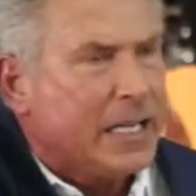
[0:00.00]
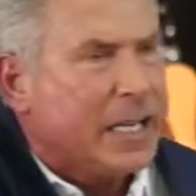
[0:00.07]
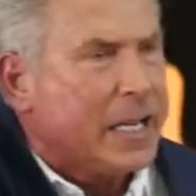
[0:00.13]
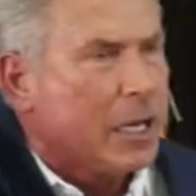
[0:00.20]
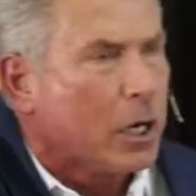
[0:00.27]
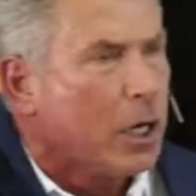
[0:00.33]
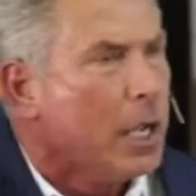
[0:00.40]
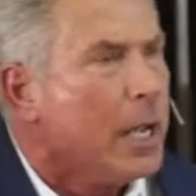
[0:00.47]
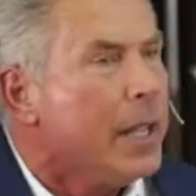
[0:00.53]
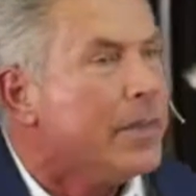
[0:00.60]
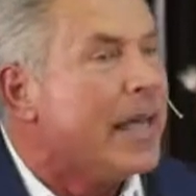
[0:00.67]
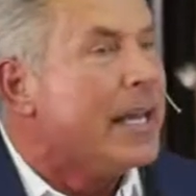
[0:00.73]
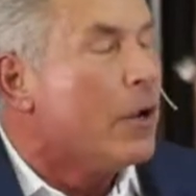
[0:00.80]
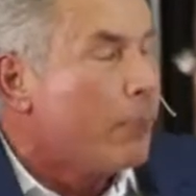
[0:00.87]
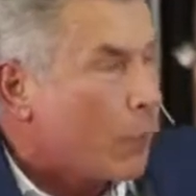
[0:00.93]
here
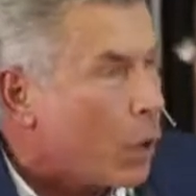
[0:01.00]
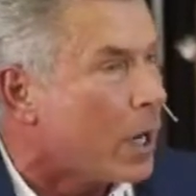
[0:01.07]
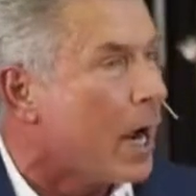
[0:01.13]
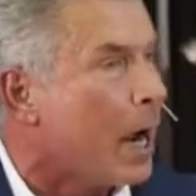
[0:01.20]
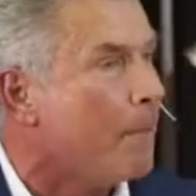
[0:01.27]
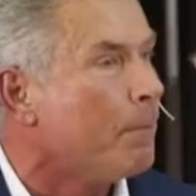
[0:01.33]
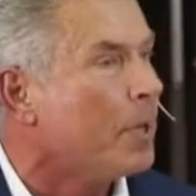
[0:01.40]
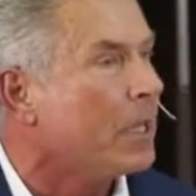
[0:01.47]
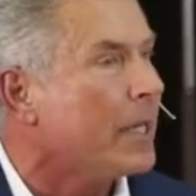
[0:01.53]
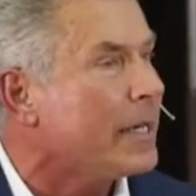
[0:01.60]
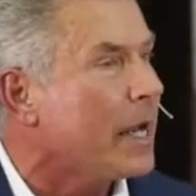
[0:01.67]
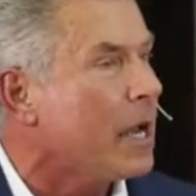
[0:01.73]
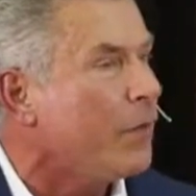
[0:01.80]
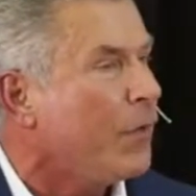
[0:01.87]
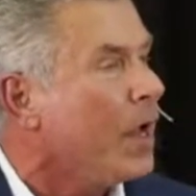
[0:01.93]
that if we're humble
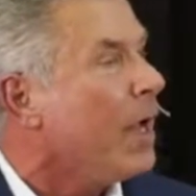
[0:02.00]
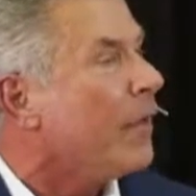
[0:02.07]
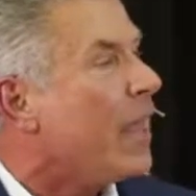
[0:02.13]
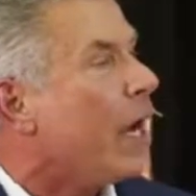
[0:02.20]
enough,